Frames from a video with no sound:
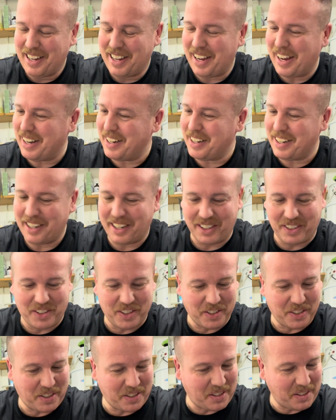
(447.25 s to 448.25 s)
And then it
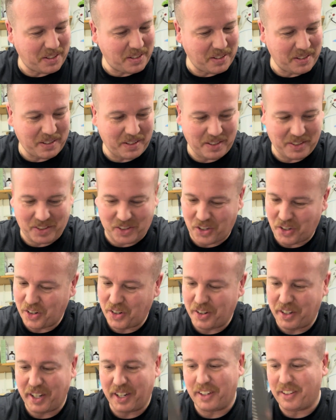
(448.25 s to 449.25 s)
just
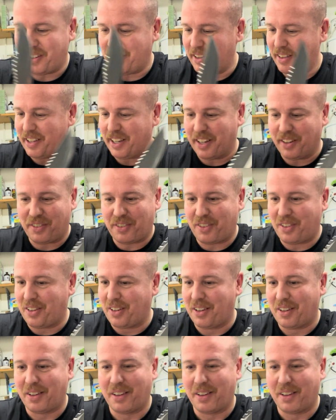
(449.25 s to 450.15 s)
turned into this.